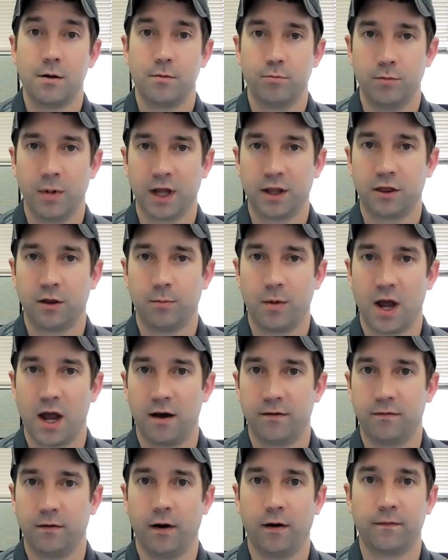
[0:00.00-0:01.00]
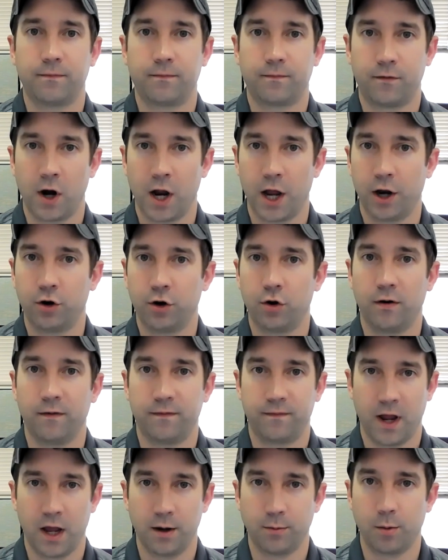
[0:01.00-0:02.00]
make them have a friend or a
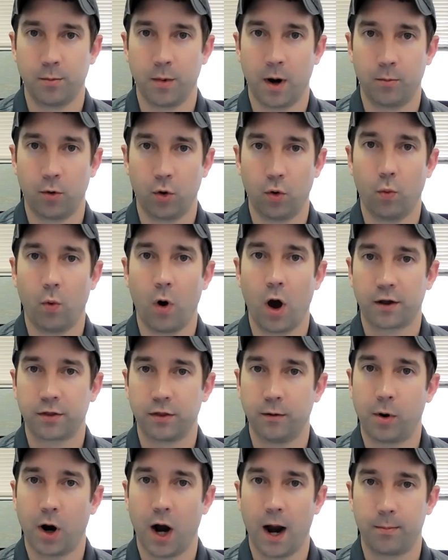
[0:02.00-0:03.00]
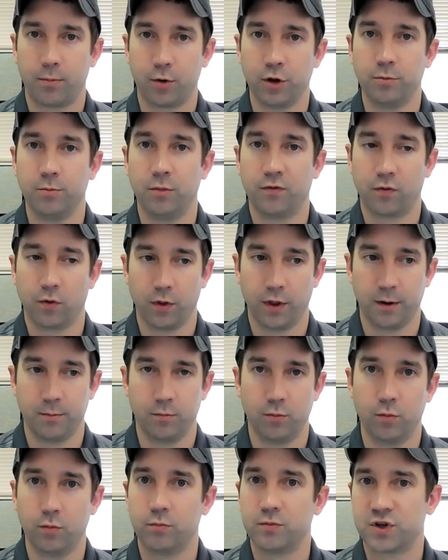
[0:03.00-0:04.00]
family member walk the property before they
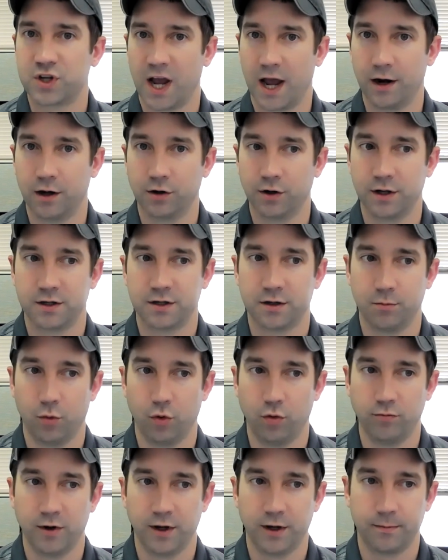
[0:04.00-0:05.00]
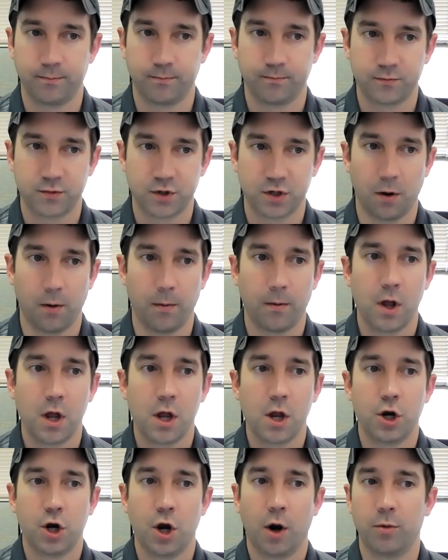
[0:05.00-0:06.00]
sign a lease and move in. So
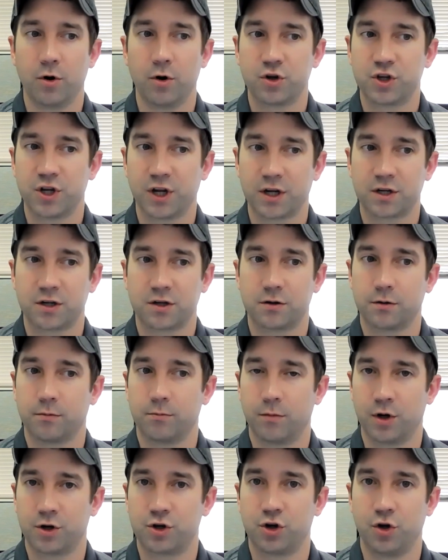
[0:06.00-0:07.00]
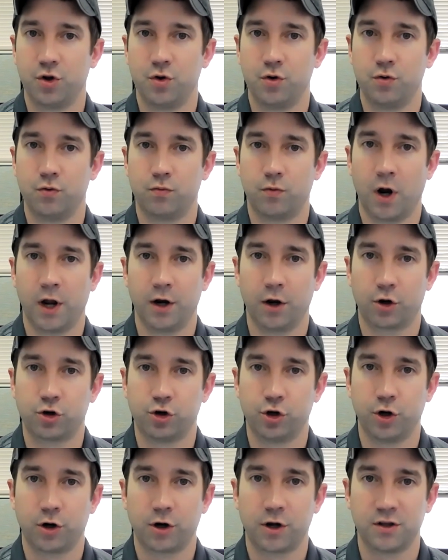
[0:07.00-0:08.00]
number 6, make sure you write a
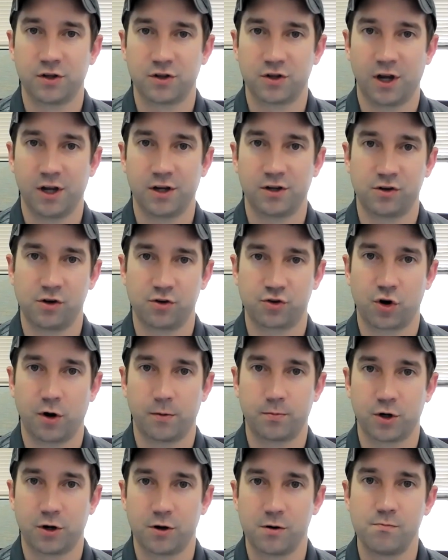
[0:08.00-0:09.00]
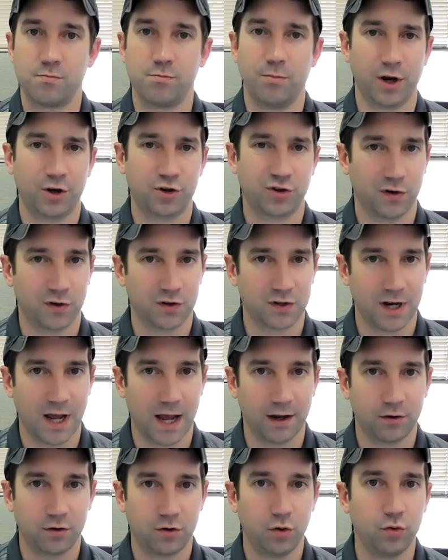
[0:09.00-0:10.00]
clear, concise description. Make sure it's
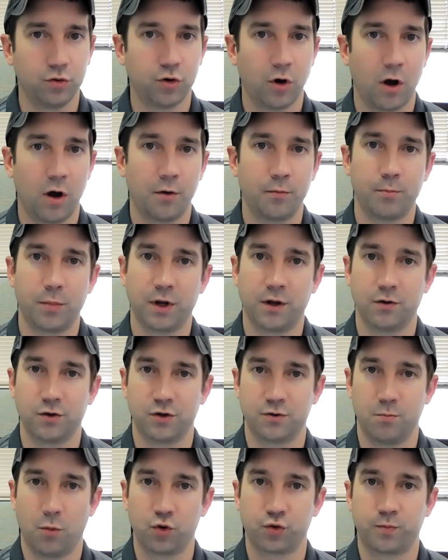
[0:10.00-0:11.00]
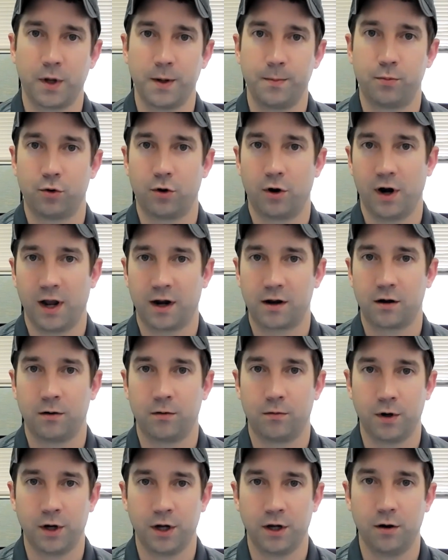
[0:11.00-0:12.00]
not too long, because most people are not going to
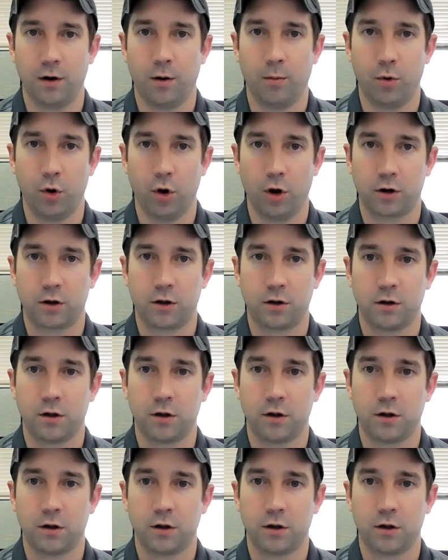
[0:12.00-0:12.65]
read a book